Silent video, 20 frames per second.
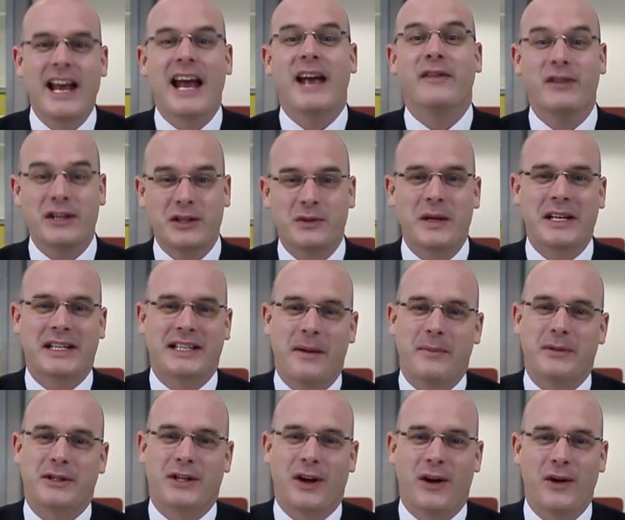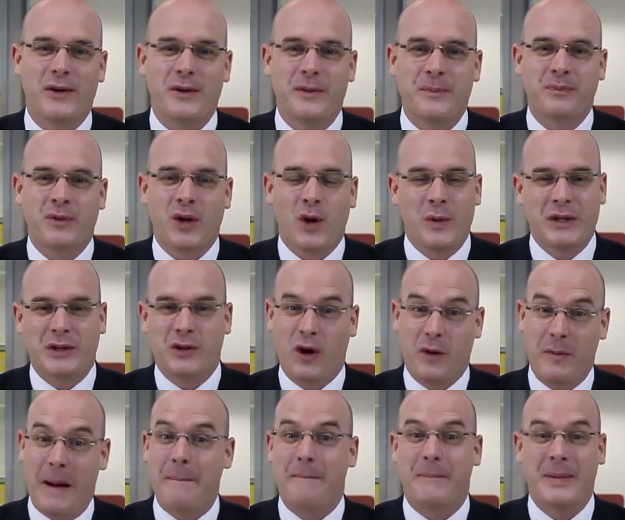In this week's episode, we
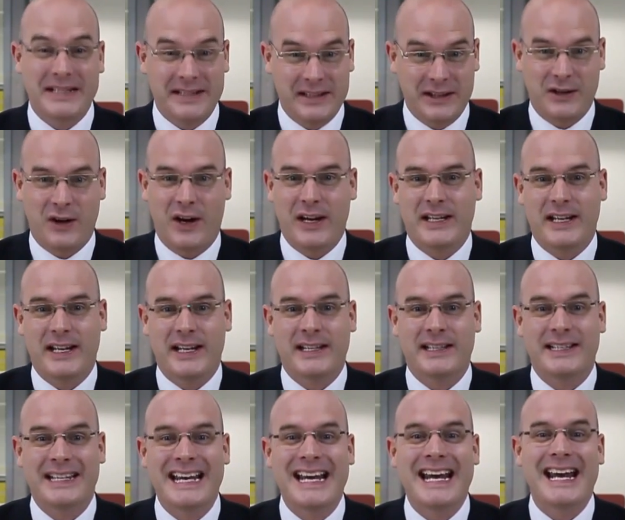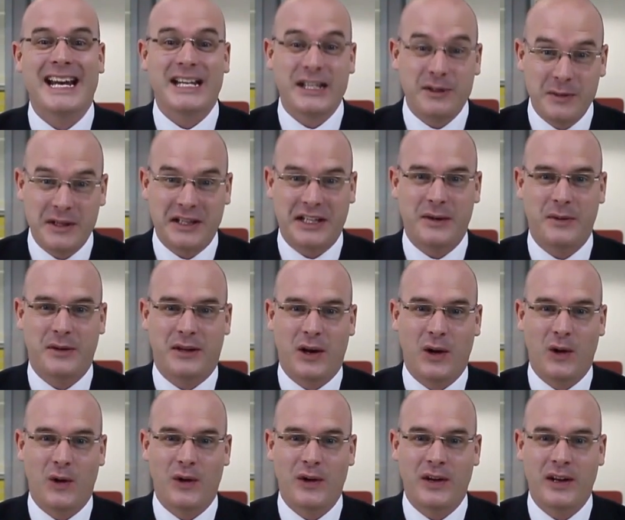talk about business ideas, intimacy with the
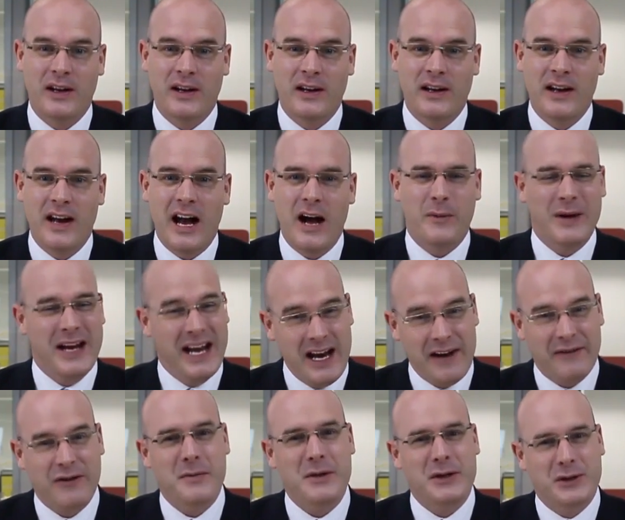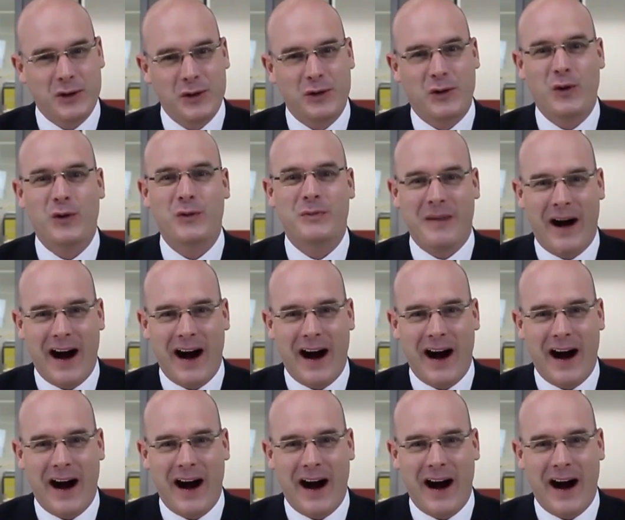Lord, and we hear from a dude called